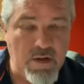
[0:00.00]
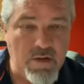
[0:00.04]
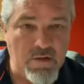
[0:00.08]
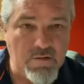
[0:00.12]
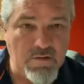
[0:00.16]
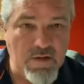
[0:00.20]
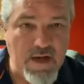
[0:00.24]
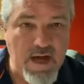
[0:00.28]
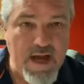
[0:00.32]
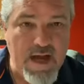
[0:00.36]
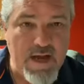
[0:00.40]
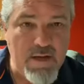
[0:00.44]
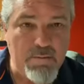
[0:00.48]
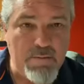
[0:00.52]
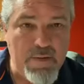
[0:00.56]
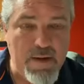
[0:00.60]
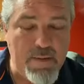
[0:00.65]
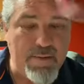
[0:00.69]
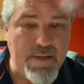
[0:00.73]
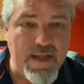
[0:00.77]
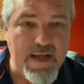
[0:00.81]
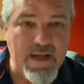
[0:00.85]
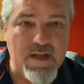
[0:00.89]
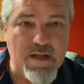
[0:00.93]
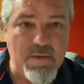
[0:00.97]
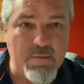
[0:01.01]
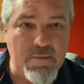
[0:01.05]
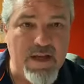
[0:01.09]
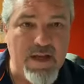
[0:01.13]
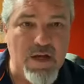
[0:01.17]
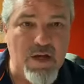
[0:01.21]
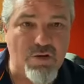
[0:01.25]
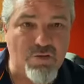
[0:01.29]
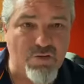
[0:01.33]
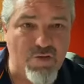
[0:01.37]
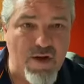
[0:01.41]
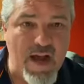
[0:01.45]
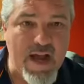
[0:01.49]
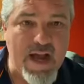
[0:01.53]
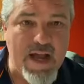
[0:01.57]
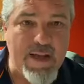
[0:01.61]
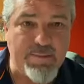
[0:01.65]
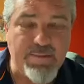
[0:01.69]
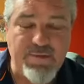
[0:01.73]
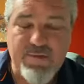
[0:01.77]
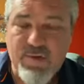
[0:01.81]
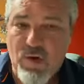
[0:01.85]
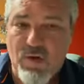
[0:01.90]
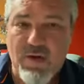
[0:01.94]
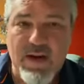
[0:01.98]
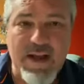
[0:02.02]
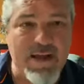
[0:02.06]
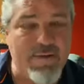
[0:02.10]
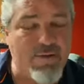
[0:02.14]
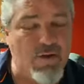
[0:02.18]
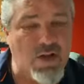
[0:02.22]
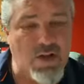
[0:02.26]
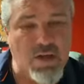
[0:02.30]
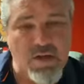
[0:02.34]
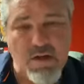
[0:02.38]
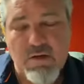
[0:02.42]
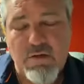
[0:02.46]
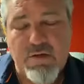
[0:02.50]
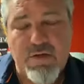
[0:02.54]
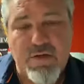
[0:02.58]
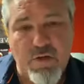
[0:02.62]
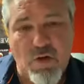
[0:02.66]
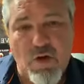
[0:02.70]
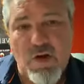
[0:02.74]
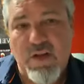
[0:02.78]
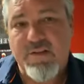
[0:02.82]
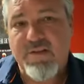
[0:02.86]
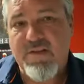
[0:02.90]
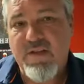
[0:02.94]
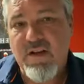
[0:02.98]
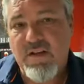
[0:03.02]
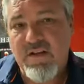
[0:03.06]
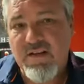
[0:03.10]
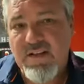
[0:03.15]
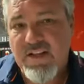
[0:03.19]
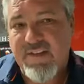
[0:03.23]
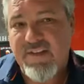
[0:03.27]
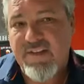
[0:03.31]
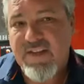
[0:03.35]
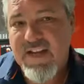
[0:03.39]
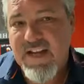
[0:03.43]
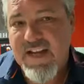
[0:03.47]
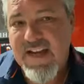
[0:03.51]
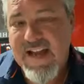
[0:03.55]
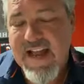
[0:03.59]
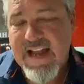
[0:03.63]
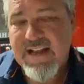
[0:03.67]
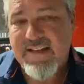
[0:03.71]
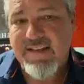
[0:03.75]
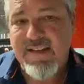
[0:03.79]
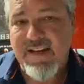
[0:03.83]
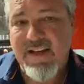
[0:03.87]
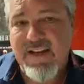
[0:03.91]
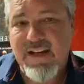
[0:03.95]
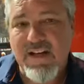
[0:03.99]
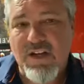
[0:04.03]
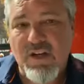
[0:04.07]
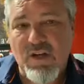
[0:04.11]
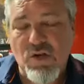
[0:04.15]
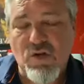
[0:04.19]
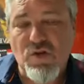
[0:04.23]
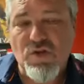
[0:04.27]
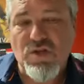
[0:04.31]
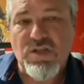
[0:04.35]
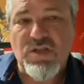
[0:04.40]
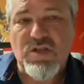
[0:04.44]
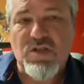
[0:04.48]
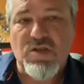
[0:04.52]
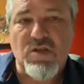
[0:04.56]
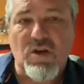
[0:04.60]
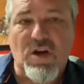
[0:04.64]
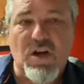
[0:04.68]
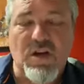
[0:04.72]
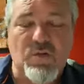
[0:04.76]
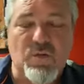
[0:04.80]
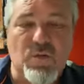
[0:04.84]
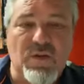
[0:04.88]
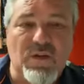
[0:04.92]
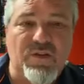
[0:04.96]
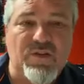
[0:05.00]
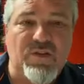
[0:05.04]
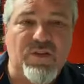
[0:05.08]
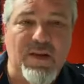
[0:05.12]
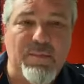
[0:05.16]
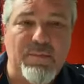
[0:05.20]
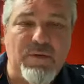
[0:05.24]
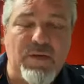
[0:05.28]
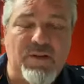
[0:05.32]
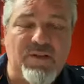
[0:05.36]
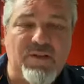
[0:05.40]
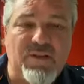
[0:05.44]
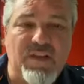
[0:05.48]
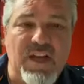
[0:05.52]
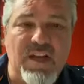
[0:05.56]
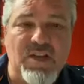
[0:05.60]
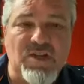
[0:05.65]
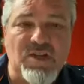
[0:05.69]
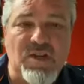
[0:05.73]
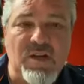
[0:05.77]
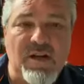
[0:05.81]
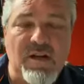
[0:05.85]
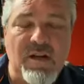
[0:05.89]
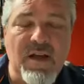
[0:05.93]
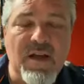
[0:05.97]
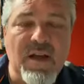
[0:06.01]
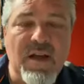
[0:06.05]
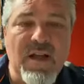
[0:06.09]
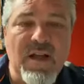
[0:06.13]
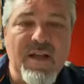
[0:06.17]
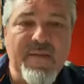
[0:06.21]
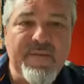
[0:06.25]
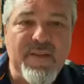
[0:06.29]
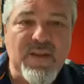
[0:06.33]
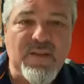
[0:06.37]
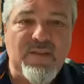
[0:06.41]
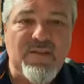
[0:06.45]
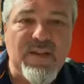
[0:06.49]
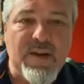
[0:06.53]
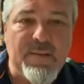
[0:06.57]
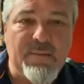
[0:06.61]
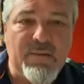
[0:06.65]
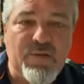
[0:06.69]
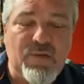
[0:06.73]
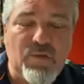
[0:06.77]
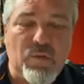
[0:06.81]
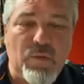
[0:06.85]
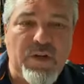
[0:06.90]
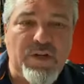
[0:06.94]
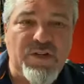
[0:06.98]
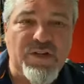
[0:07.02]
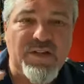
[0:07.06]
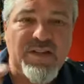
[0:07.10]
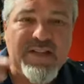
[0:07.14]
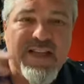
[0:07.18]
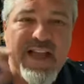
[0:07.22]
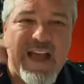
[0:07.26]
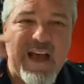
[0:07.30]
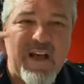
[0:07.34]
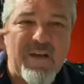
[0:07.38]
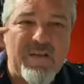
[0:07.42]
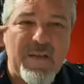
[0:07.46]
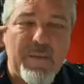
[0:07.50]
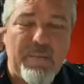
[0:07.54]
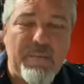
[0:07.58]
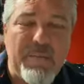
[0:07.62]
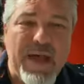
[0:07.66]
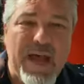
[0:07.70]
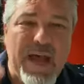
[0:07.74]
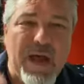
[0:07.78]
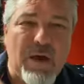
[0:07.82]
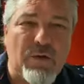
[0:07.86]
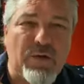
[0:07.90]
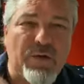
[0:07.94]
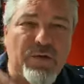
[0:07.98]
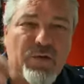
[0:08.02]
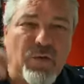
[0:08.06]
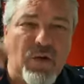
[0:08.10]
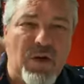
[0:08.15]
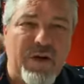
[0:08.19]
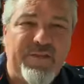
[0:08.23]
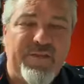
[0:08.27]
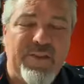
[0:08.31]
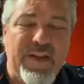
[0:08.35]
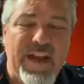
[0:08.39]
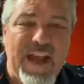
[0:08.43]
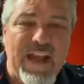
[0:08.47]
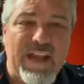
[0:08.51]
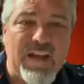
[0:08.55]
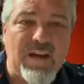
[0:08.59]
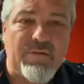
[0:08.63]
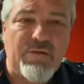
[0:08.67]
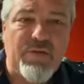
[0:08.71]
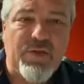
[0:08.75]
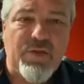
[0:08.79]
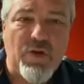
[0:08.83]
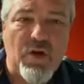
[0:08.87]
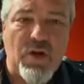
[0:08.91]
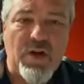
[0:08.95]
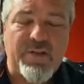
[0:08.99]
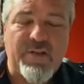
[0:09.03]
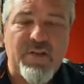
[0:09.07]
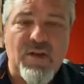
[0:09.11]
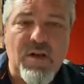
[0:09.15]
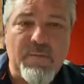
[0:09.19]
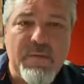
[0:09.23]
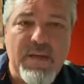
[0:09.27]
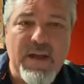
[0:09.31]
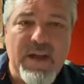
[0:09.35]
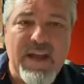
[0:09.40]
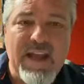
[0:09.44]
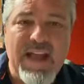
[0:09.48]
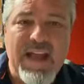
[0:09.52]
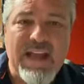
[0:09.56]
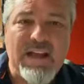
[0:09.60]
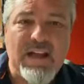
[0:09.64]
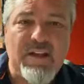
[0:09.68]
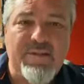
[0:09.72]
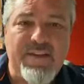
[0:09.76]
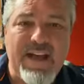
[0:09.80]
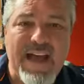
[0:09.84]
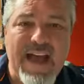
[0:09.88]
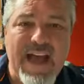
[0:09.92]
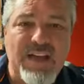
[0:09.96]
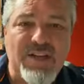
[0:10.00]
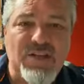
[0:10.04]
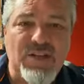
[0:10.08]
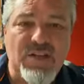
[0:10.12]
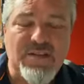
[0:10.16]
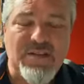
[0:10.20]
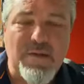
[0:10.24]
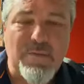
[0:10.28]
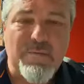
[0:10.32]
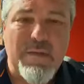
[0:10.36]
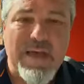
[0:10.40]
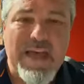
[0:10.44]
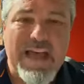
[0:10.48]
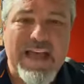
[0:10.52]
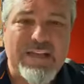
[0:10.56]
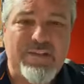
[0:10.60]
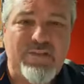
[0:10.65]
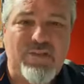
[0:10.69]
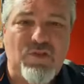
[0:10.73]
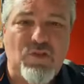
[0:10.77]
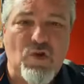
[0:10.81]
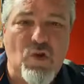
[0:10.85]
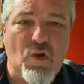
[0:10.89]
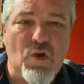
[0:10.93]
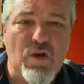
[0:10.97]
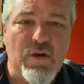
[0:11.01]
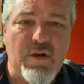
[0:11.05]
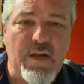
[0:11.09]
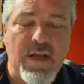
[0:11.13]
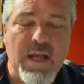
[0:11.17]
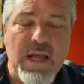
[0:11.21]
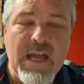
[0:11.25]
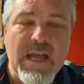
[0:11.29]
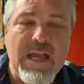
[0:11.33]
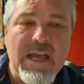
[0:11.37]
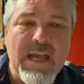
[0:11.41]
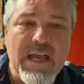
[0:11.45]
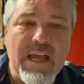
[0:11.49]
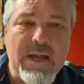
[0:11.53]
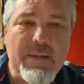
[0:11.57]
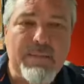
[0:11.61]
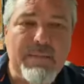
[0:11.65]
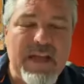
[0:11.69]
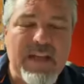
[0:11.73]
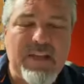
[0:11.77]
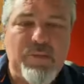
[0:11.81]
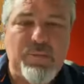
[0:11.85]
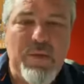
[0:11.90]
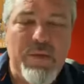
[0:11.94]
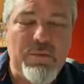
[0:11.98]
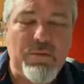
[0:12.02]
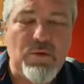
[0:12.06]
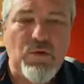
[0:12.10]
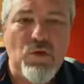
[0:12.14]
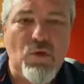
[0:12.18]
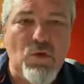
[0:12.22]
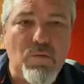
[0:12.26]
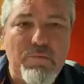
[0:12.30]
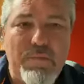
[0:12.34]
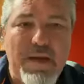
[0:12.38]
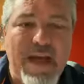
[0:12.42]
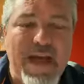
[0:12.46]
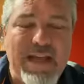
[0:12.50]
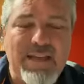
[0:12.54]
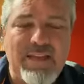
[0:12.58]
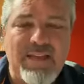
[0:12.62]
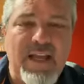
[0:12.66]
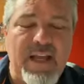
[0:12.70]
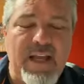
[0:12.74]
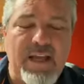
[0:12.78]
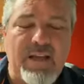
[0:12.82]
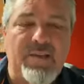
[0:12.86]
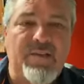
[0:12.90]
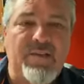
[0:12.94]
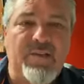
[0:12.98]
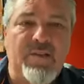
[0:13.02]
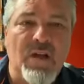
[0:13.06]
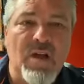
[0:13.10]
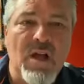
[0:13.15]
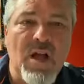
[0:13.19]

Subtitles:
right? People that commit crimes don't have clear thoughts. They're disconnected, and it usually starts with a subluxation. The dimmer switches down, the power's off, negative thoughts come in, negative actions, a bad story, and it makes people do bad things.